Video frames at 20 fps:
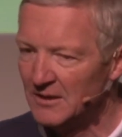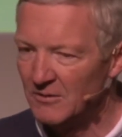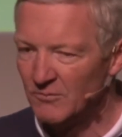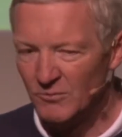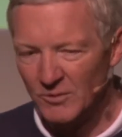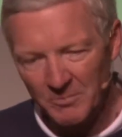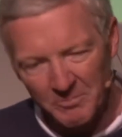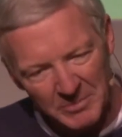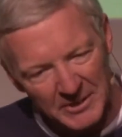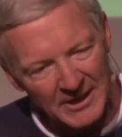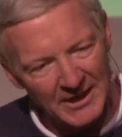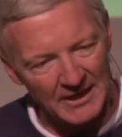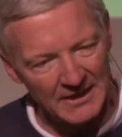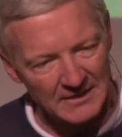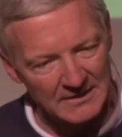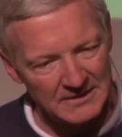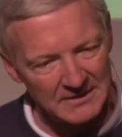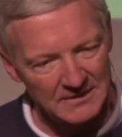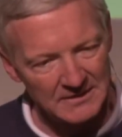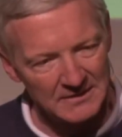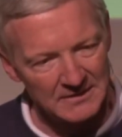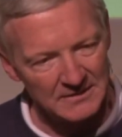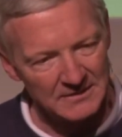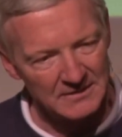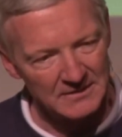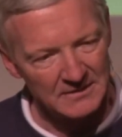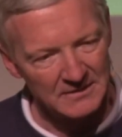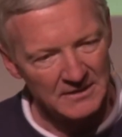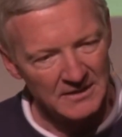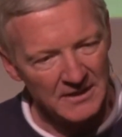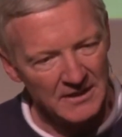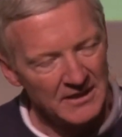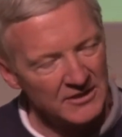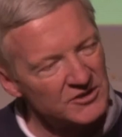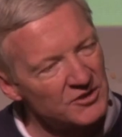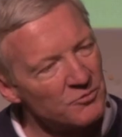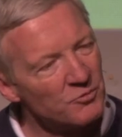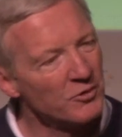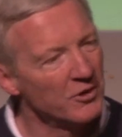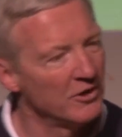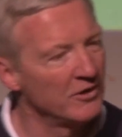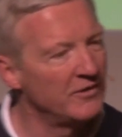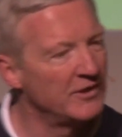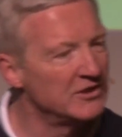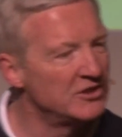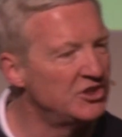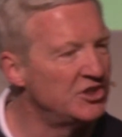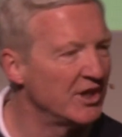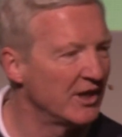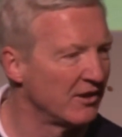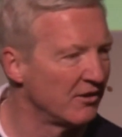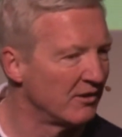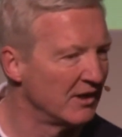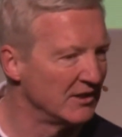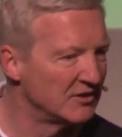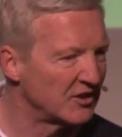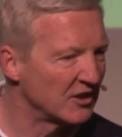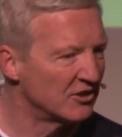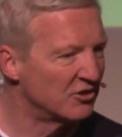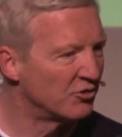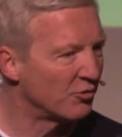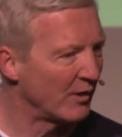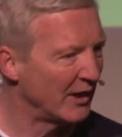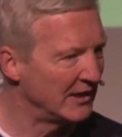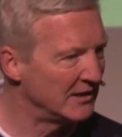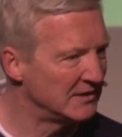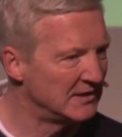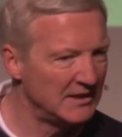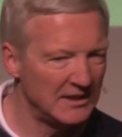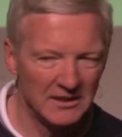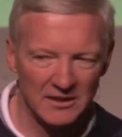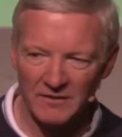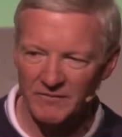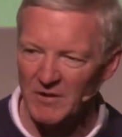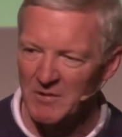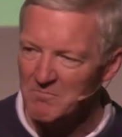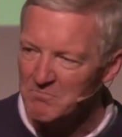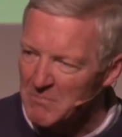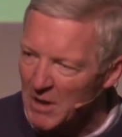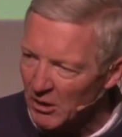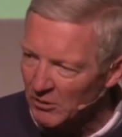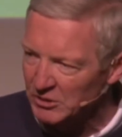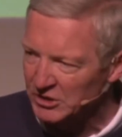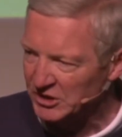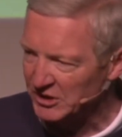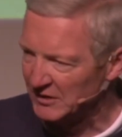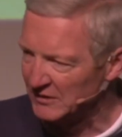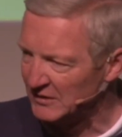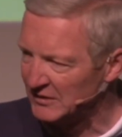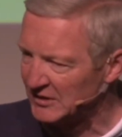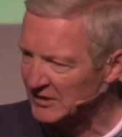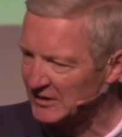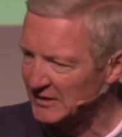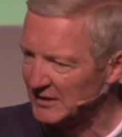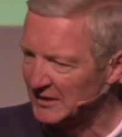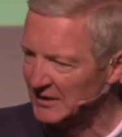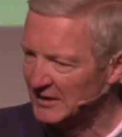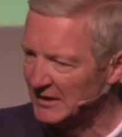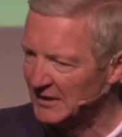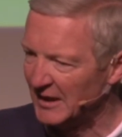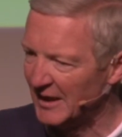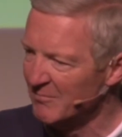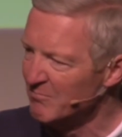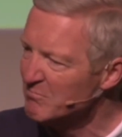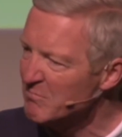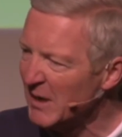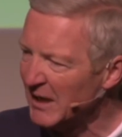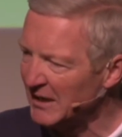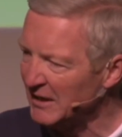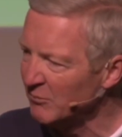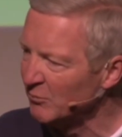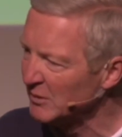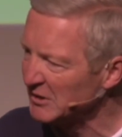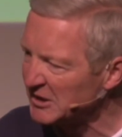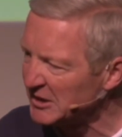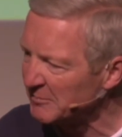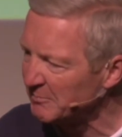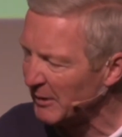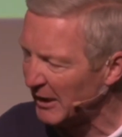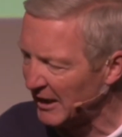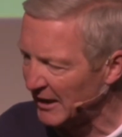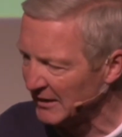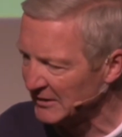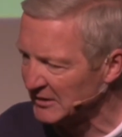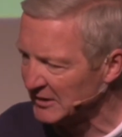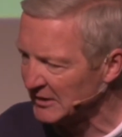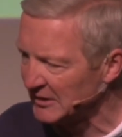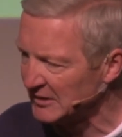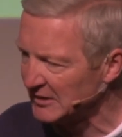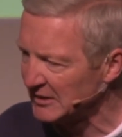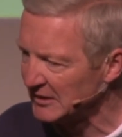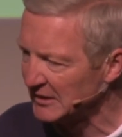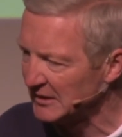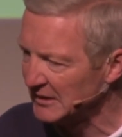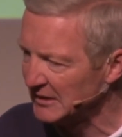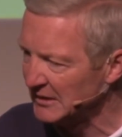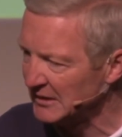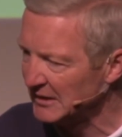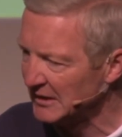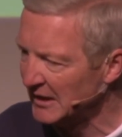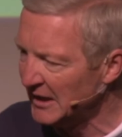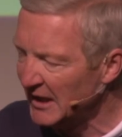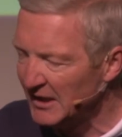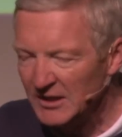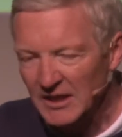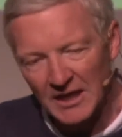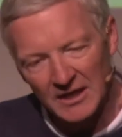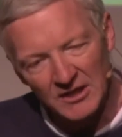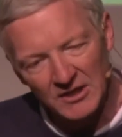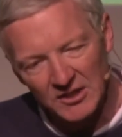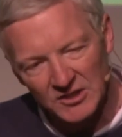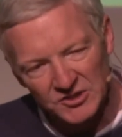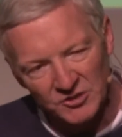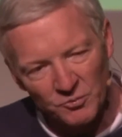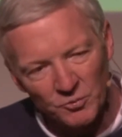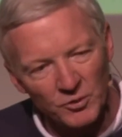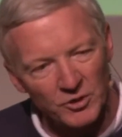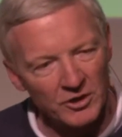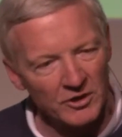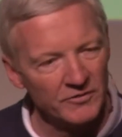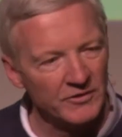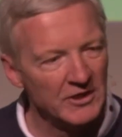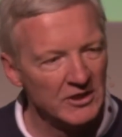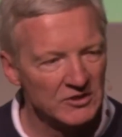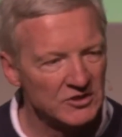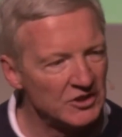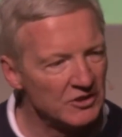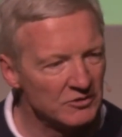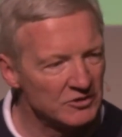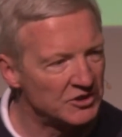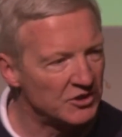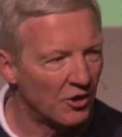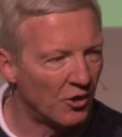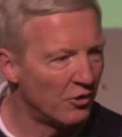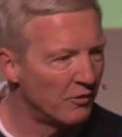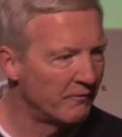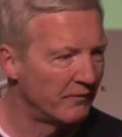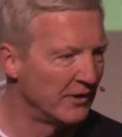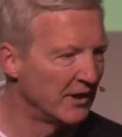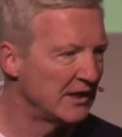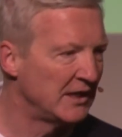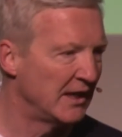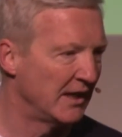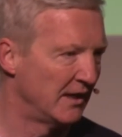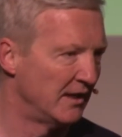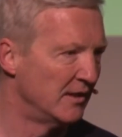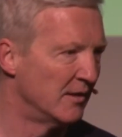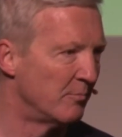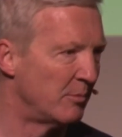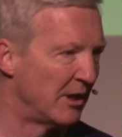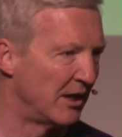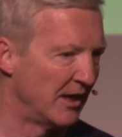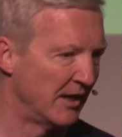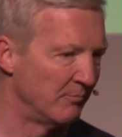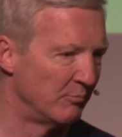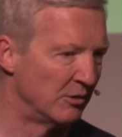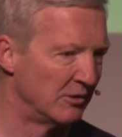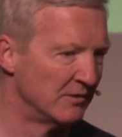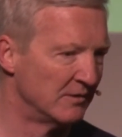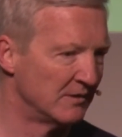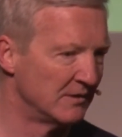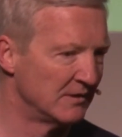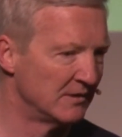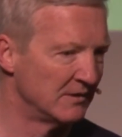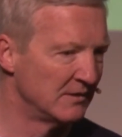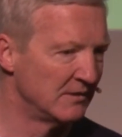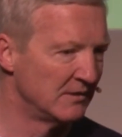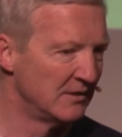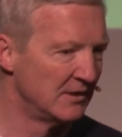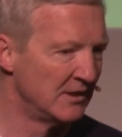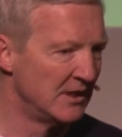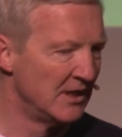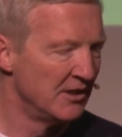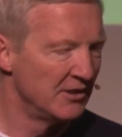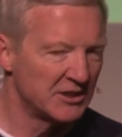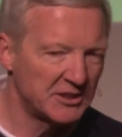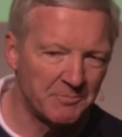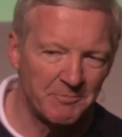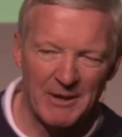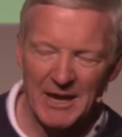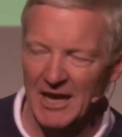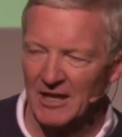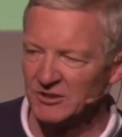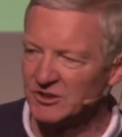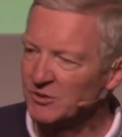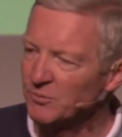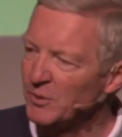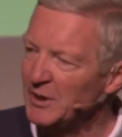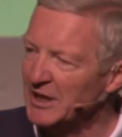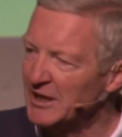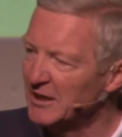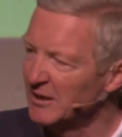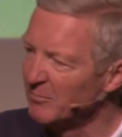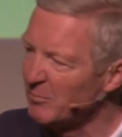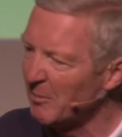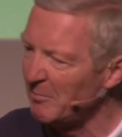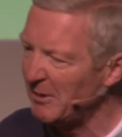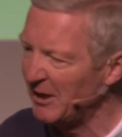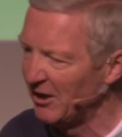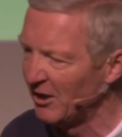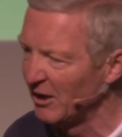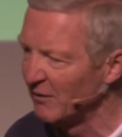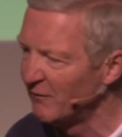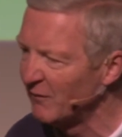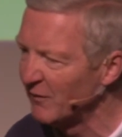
Repent. It's a word that generates a great deal of emotions and many responses. And yet, it is a word that is used over and again in the Bible. This past week, in preparing